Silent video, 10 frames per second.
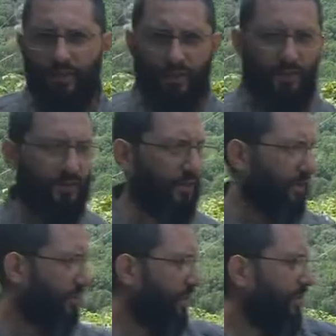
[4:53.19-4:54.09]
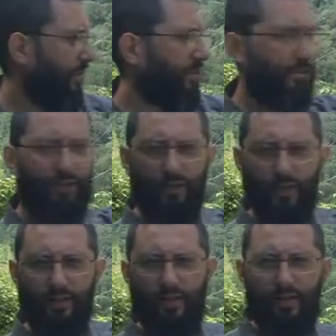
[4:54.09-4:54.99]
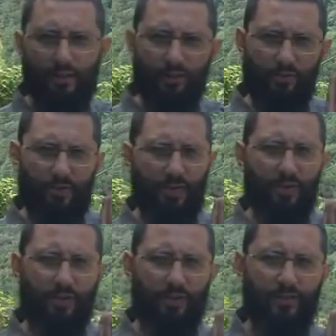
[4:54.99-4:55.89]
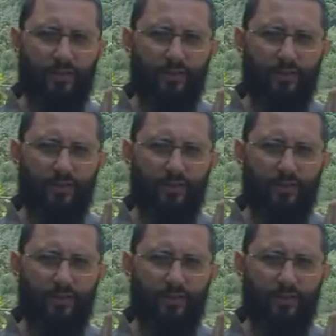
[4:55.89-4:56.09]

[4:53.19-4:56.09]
You know, it's easier to see things over there than it is over here.